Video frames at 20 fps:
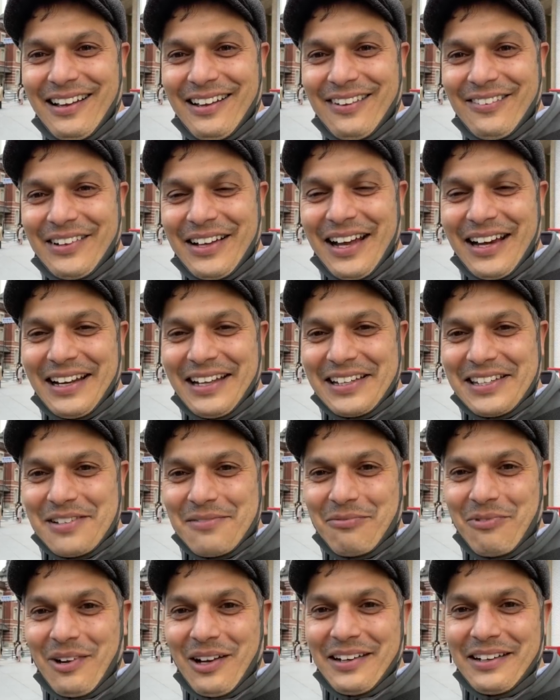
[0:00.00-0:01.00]
We gotta get
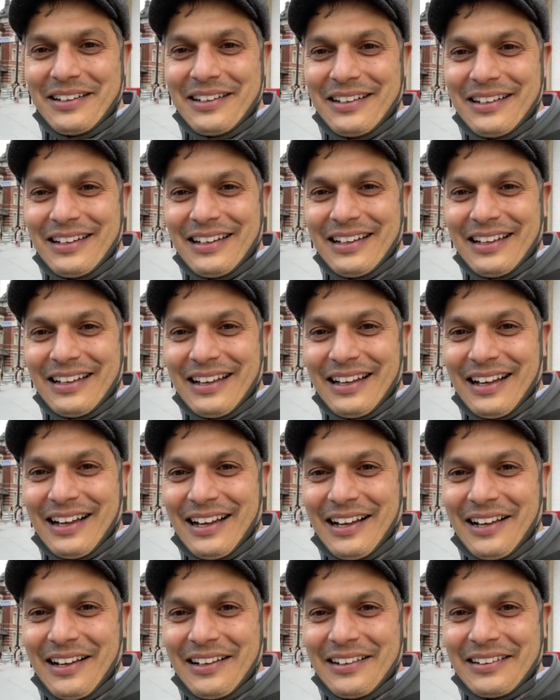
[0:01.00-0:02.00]
someone,
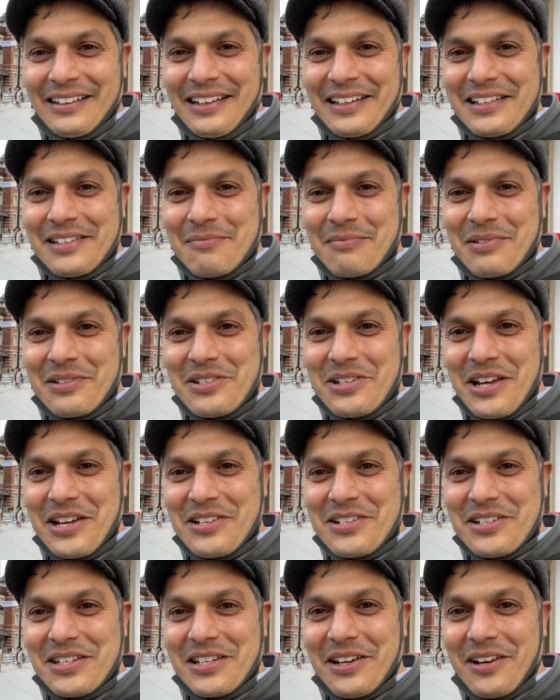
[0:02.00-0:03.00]
uh, get some
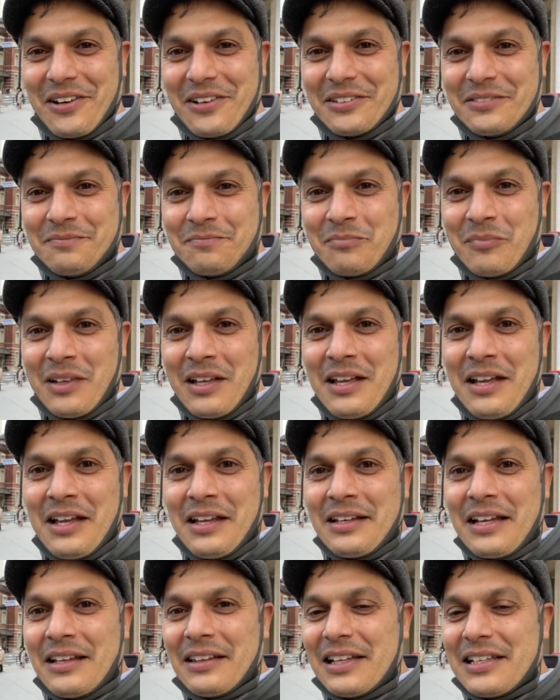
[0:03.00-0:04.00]
changes here.
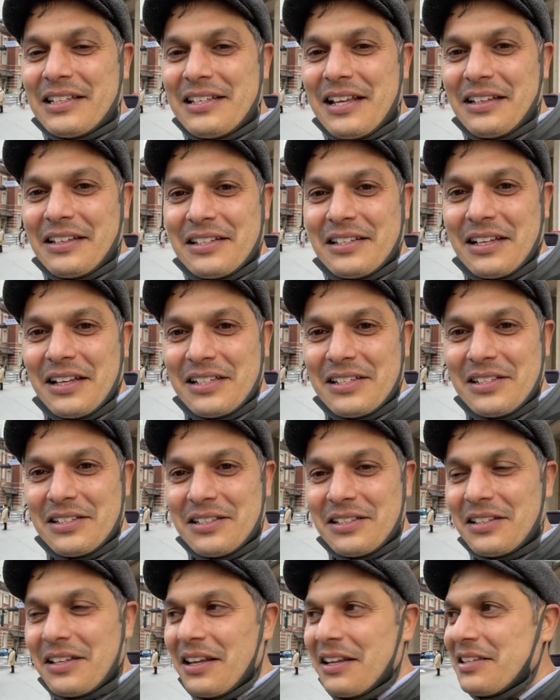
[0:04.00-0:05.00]
Yeah, let's not
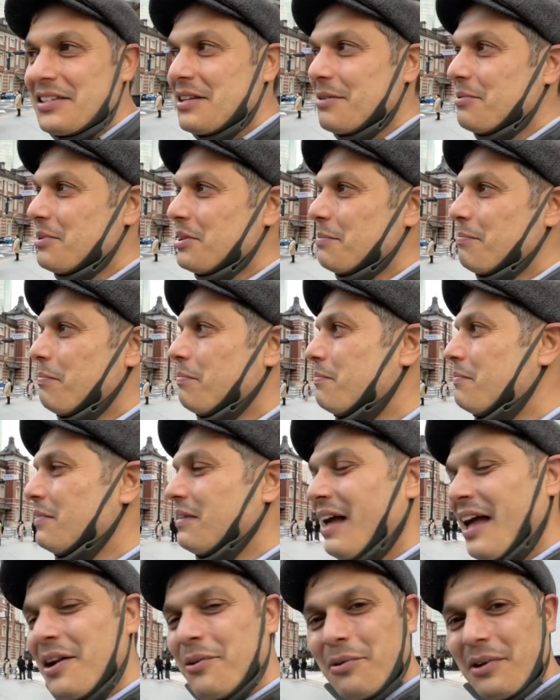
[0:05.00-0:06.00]
discuss uh, some of the,
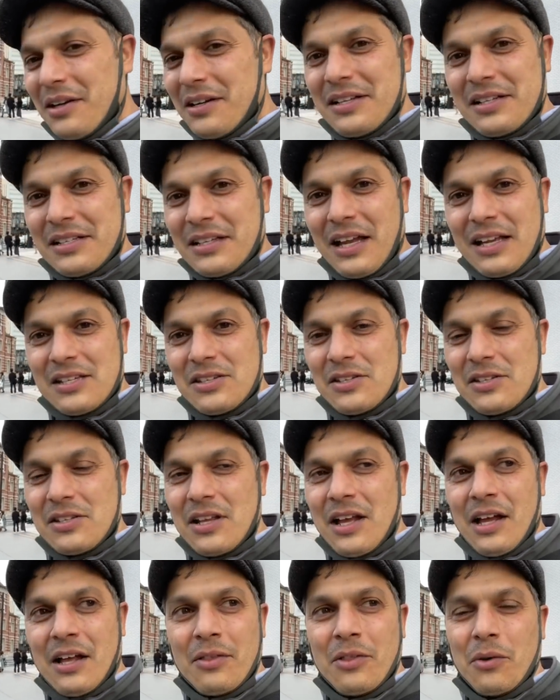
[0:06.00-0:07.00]
I don't wanna discuss
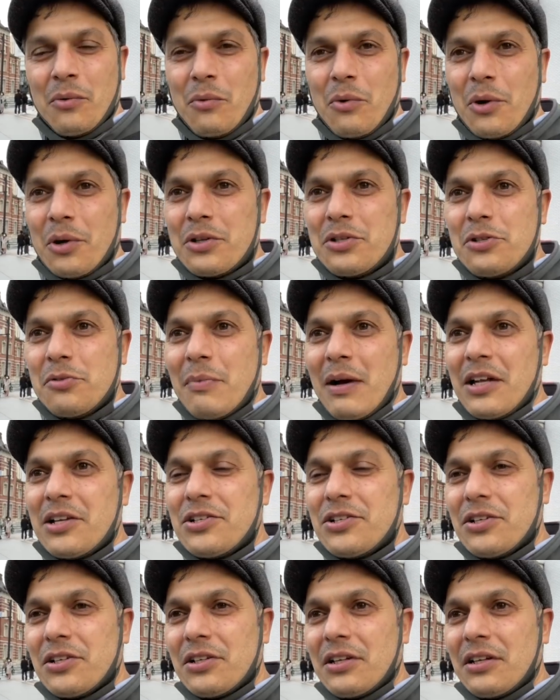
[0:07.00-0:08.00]
uh, the war too
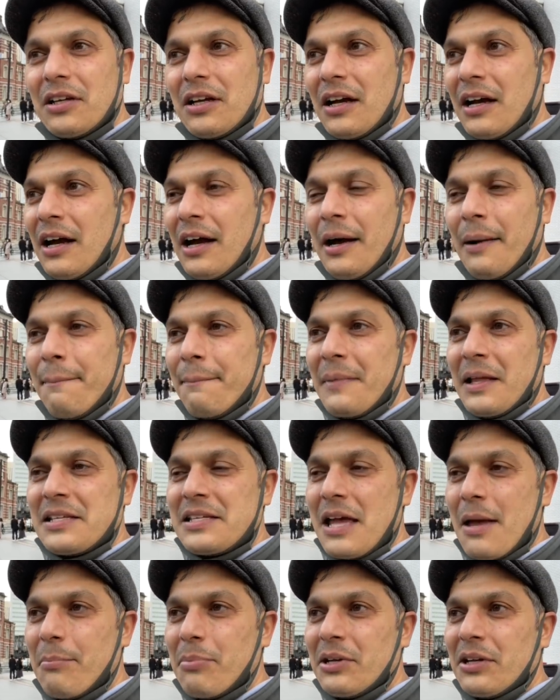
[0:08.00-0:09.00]
much. Um,
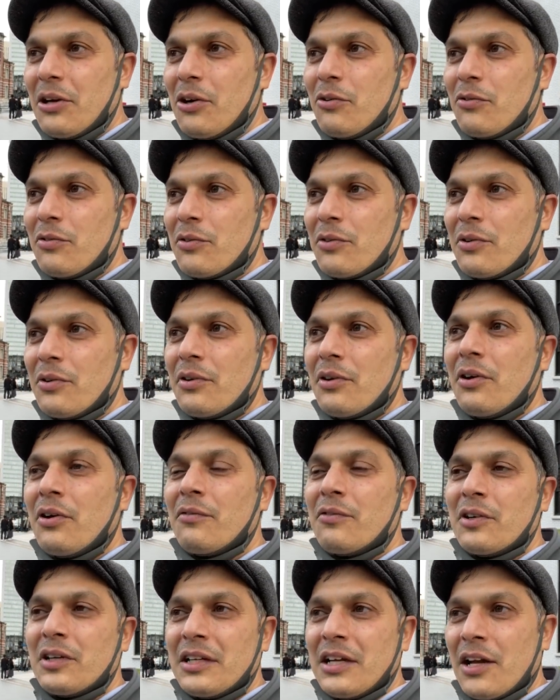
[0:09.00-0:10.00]
that's happening over,
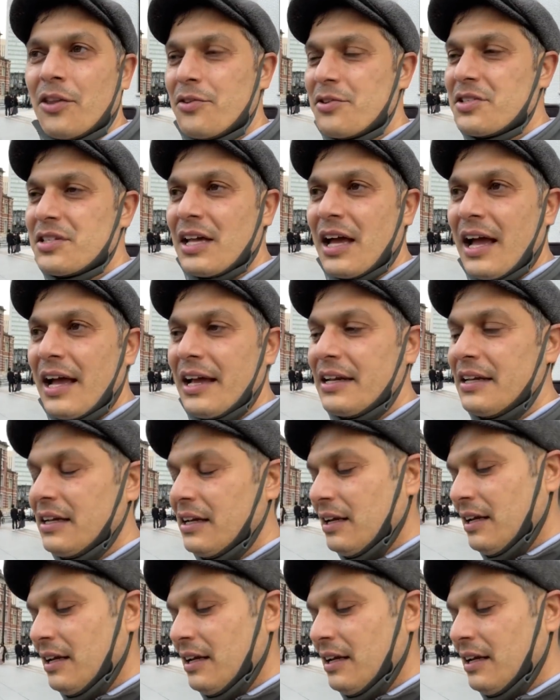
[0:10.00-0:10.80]
over on the other side.